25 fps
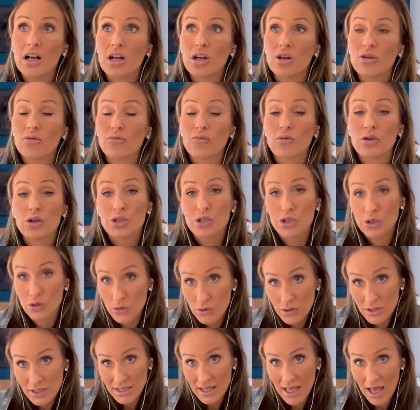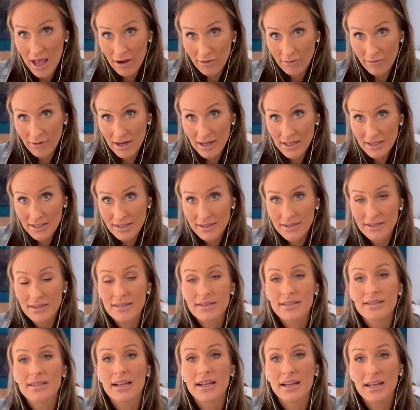reduce that risk
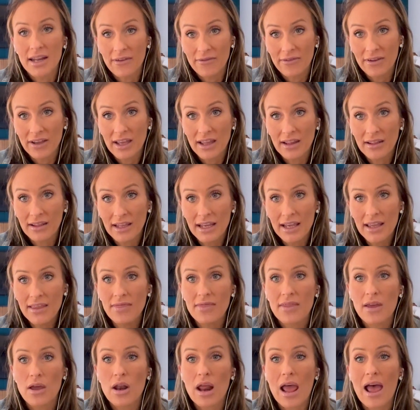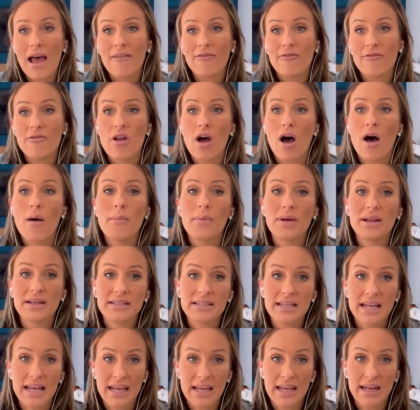significantly that have not been
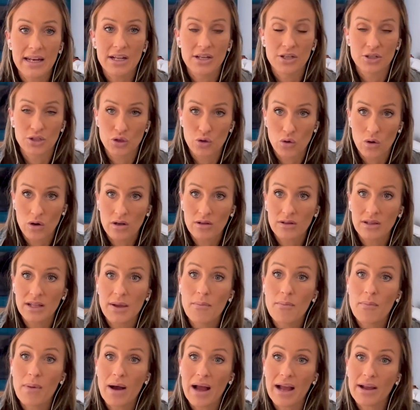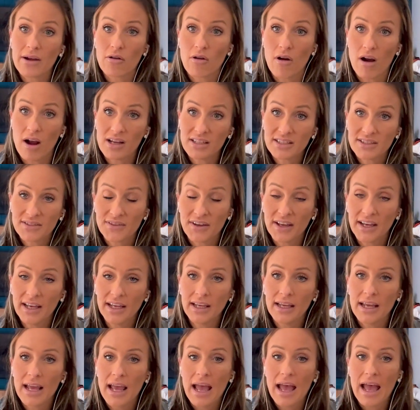taken historically by
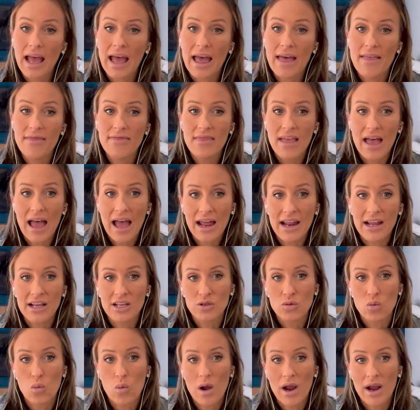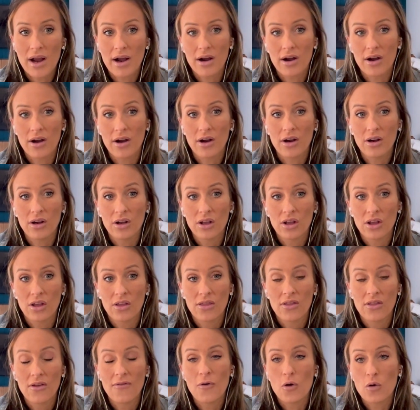CrossFit. And that is where
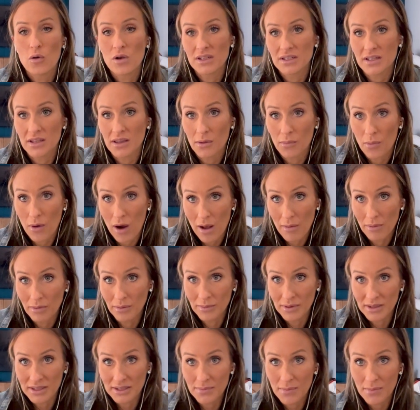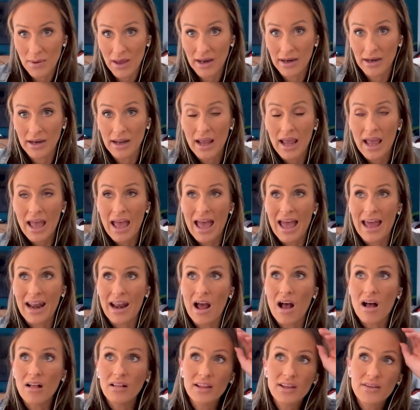the focus and the problem has been. And
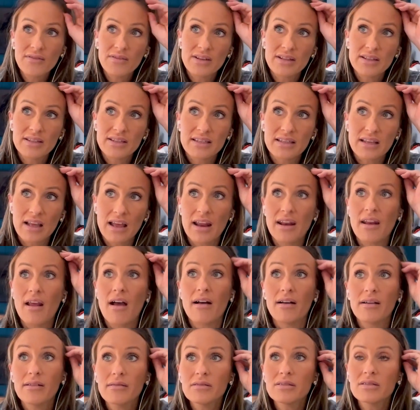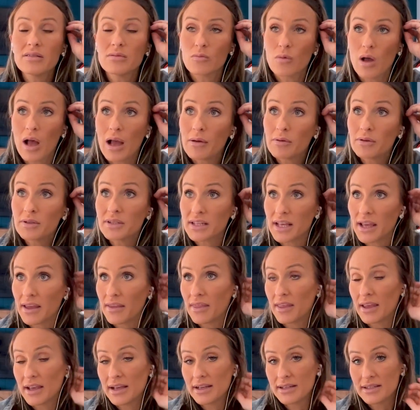I will say
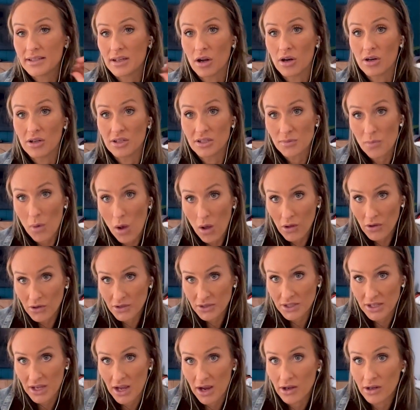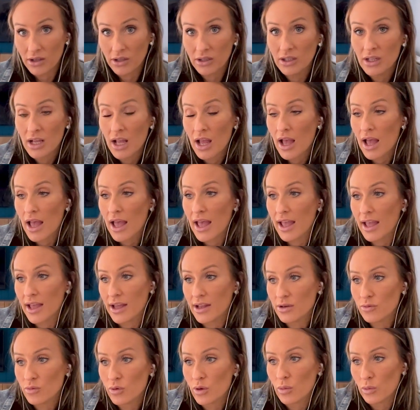this on a smaller scale,
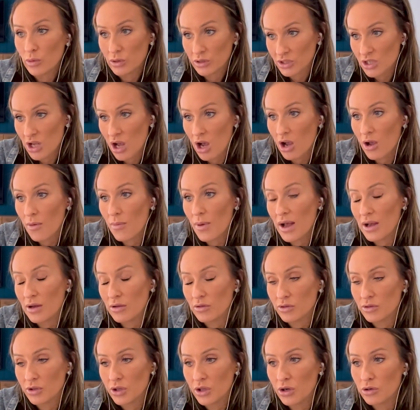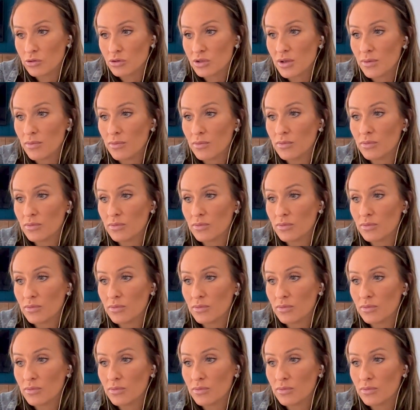and we will talk about, some